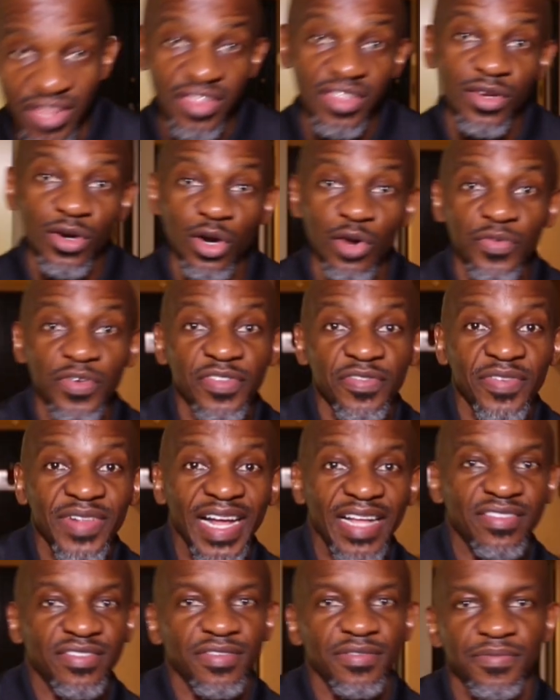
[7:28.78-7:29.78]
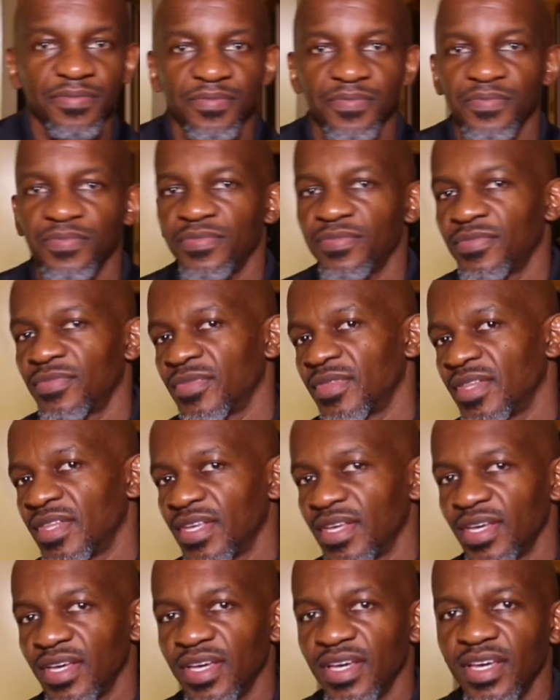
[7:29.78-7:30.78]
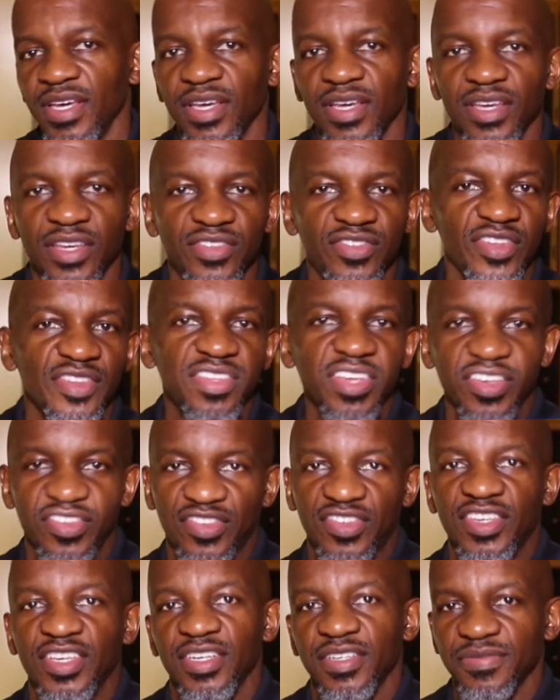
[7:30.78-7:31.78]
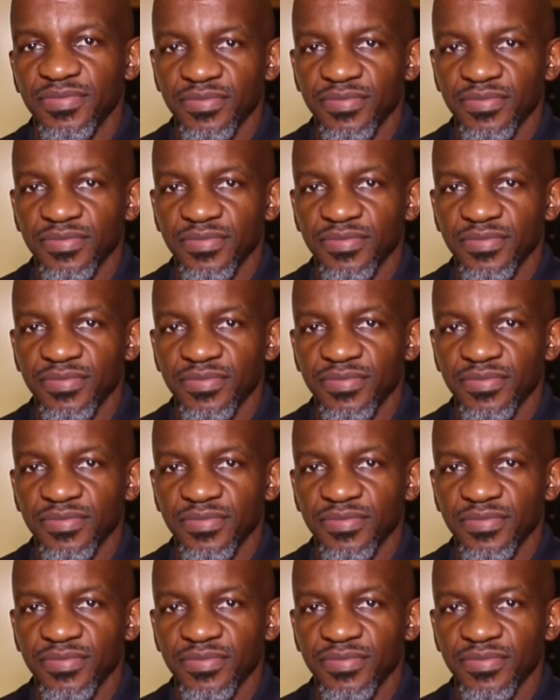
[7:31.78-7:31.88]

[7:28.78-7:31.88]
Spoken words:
the earth is flat. It's a disk.